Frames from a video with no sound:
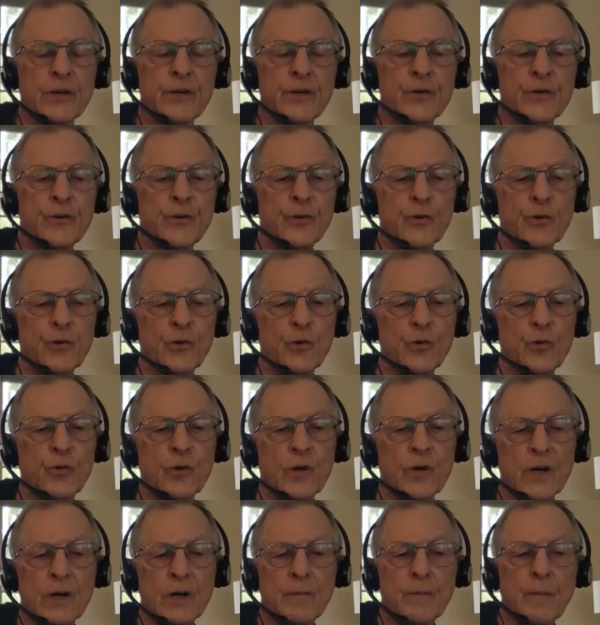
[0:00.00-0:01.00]
to
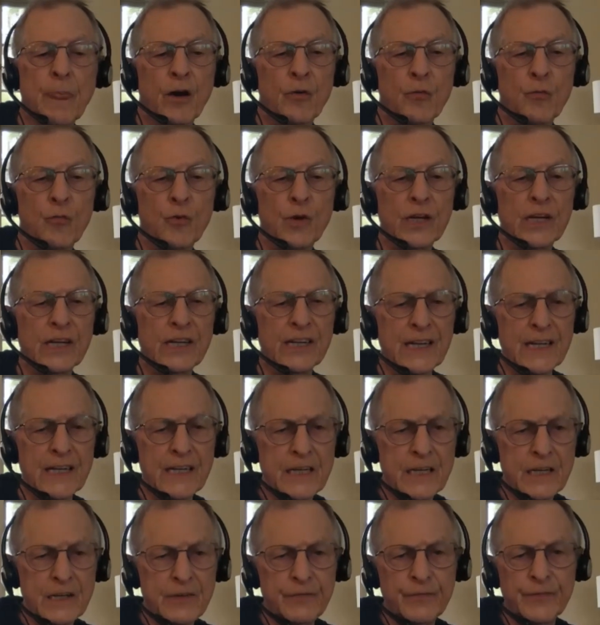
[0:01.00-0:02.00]

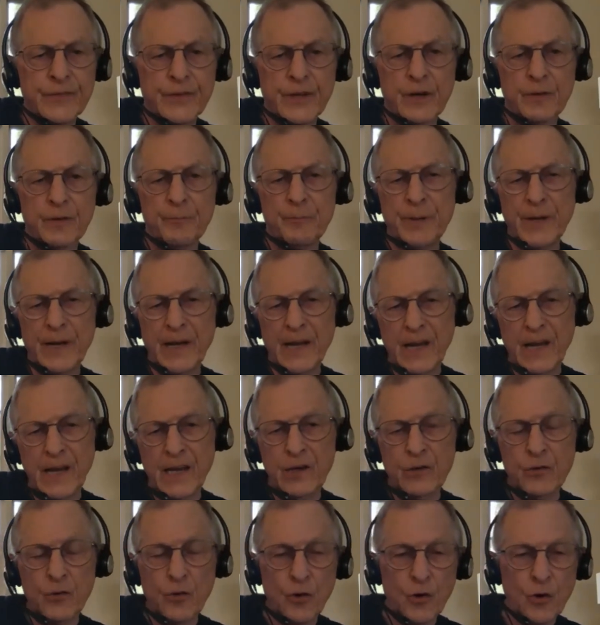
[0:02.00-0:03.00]
relieve the
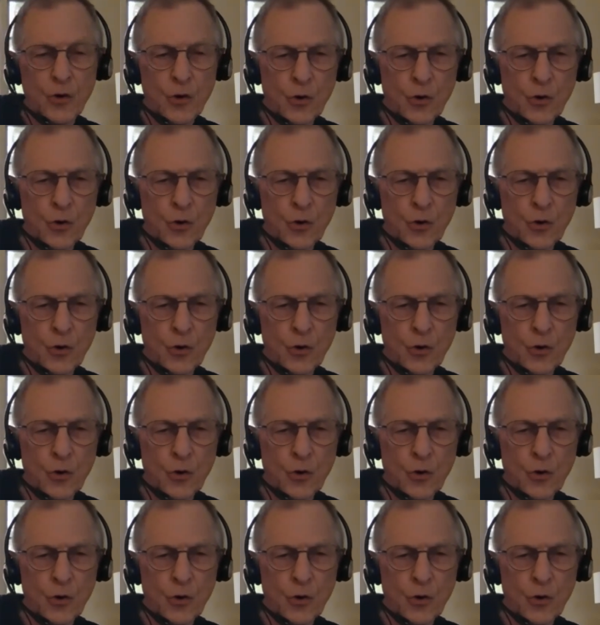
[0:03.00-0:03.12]
pain or